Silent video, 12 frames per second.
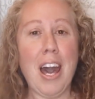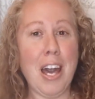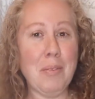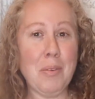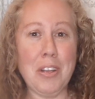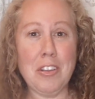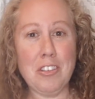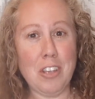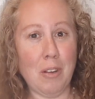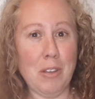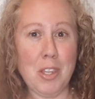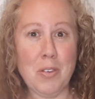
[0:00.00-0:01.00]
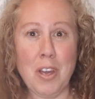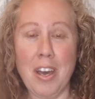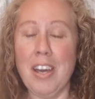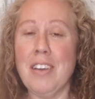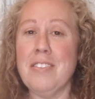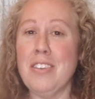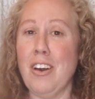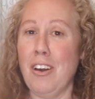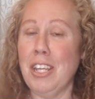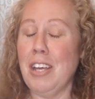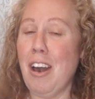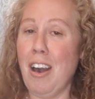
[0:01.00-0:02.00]
I'm going to share with you guys
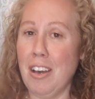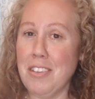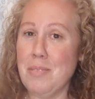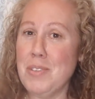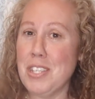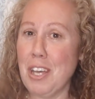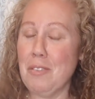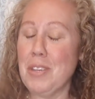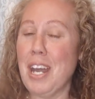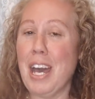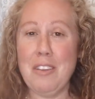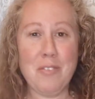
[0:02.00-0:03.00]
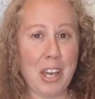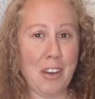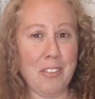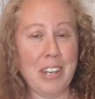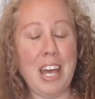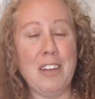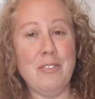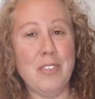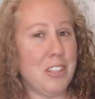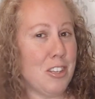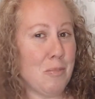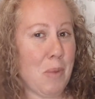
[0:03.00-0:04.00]
all the awesome stuff that I found at
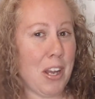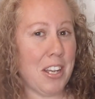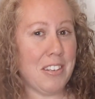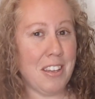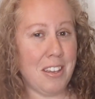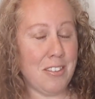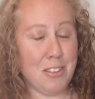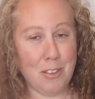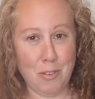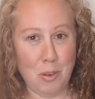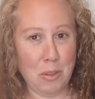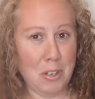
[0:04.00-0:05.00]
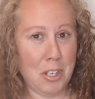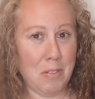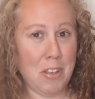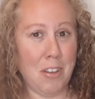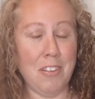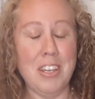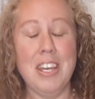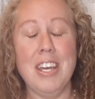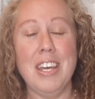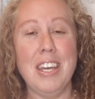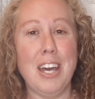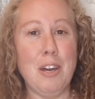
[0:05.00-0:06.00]
Vintage Market Days of Northern Utah
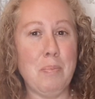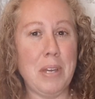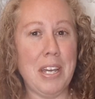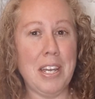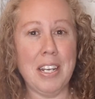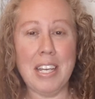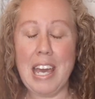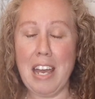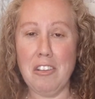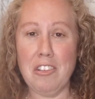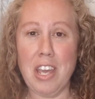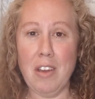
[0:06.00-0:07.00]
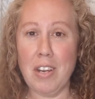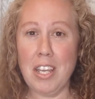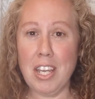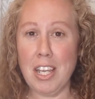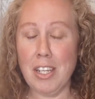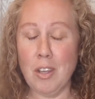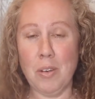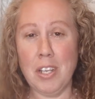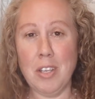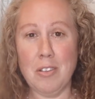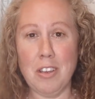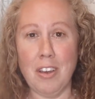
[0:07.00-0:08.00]
up in Cache County and
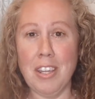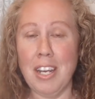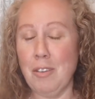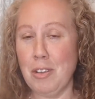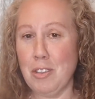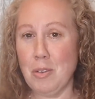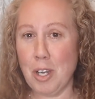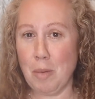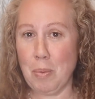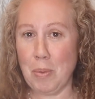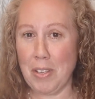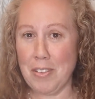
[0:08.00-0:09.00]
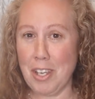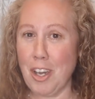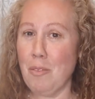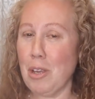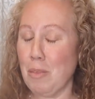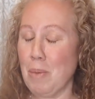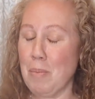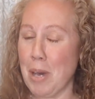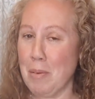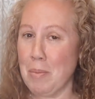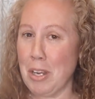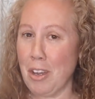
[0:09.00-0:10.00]
Logan, Utah, that I went to a couple weeks ago with my
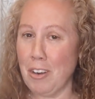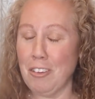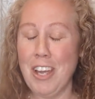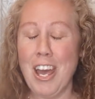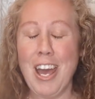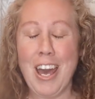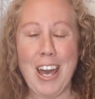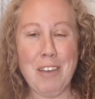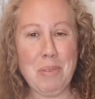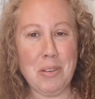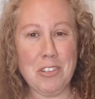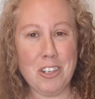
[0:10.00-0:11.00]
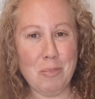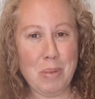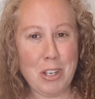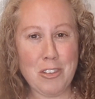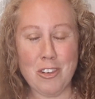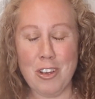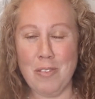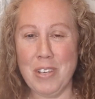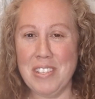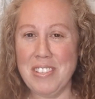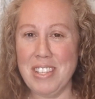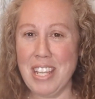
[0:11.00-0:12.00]
mom and my daughter. I posted a picture of
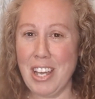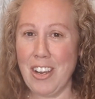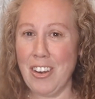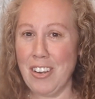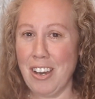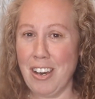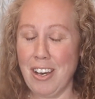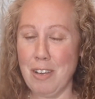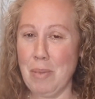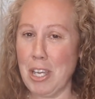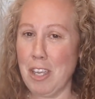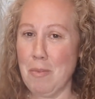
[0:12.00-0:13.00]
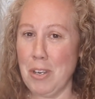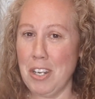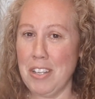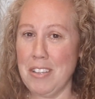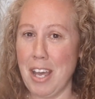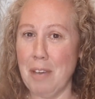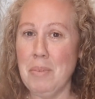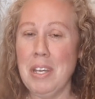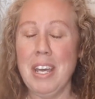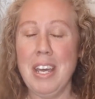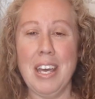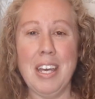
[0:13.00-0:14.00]
us there on my community tab,
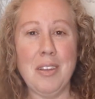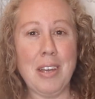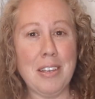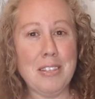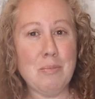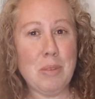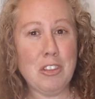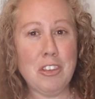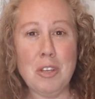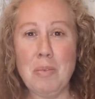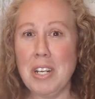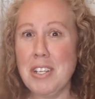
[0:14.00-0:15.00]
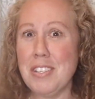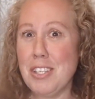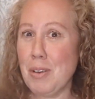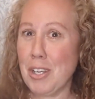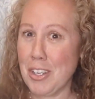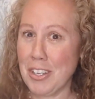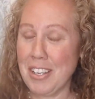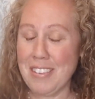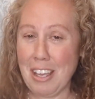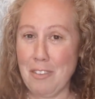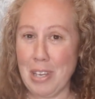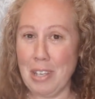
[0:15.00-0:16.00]
and you guys had mentioned you wanted to see what goodies
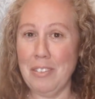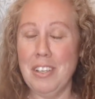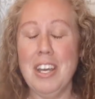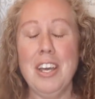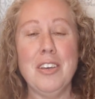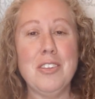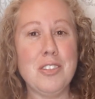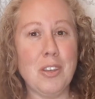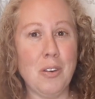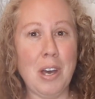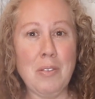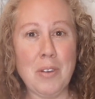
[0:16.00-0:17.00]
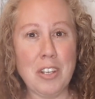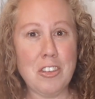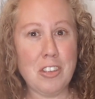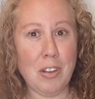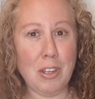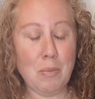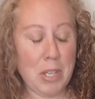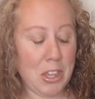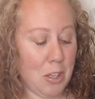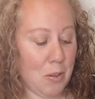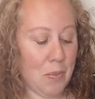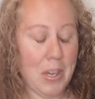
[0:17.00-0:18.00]
I found, so I'm going to share them
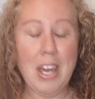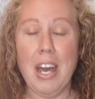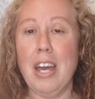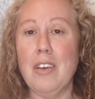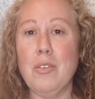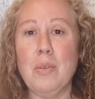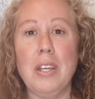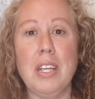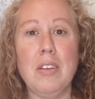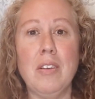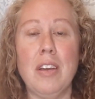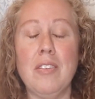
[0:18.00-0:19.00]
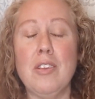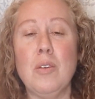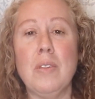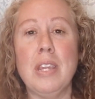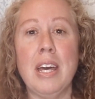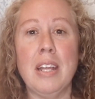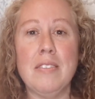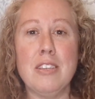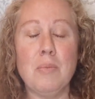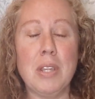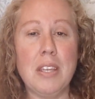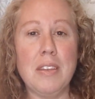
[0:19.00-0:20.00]
with you. I also want to let you guys know that
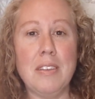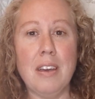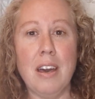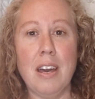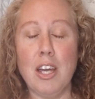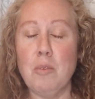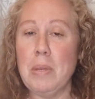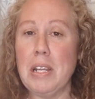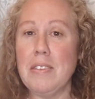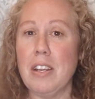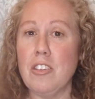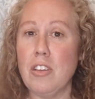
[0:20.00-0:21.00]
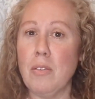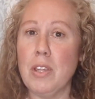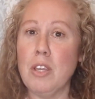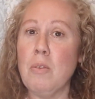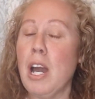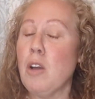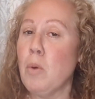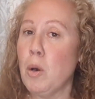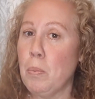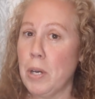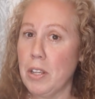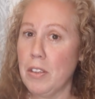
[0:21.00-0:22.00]
some of the companies that I share with you, I will
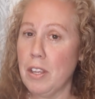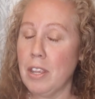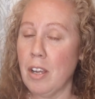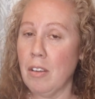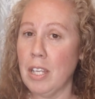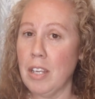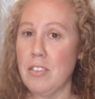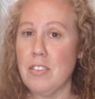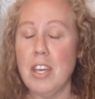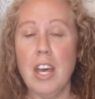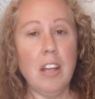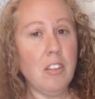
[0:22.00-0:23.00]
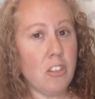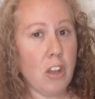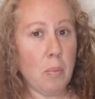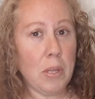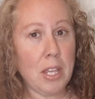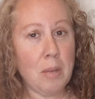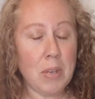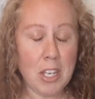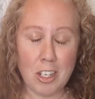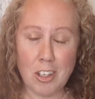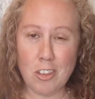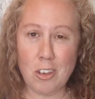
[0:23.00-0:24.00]
put their links to shop with them
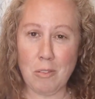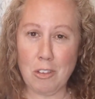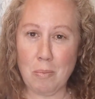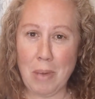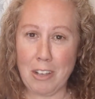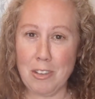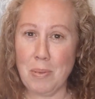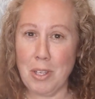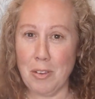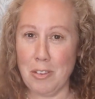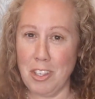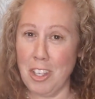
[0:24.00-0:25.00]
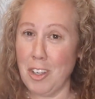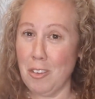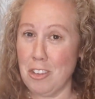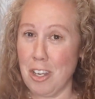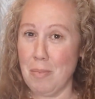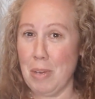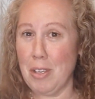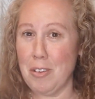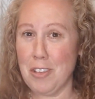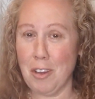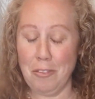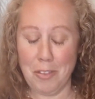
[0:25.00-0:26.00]
in the description box below, so you can go check them out
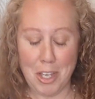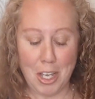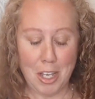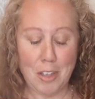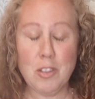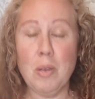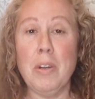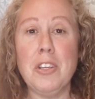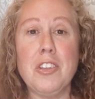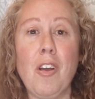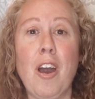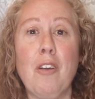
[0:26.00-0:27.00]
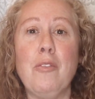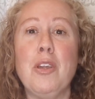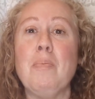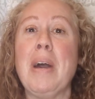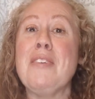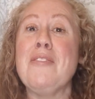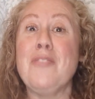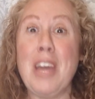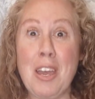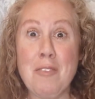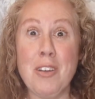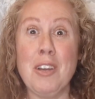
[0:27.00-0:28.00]
yourself. So I want to start off with my
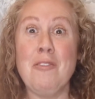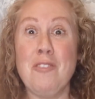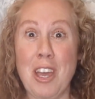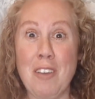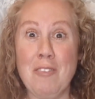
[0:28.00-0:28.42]
favorite